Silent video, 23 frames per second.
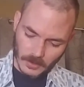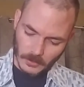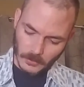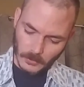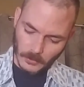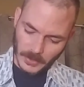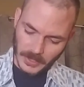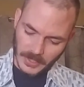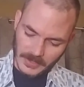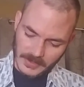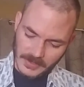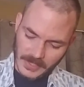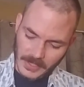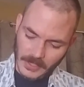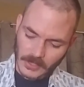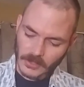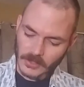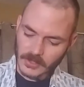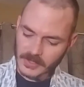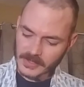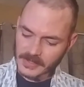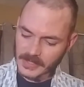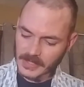We
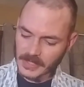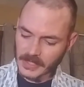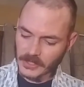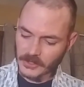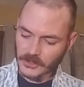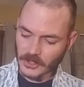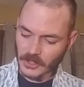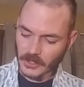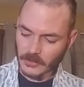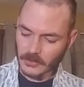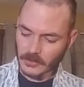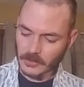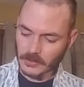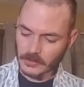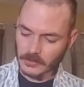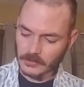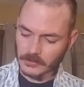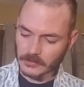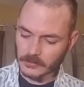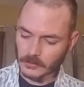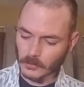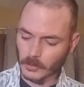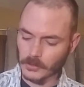continued to see each other
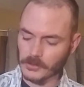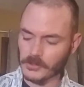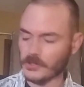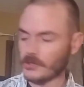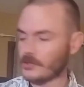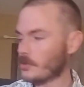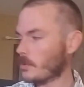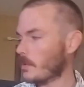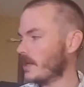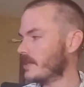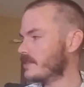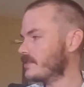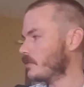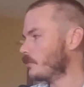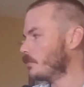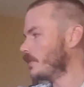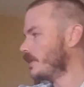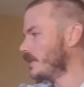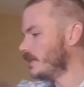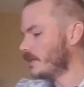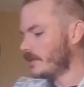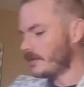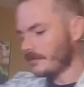once or twice a
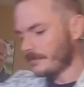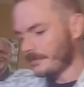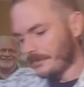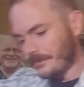week.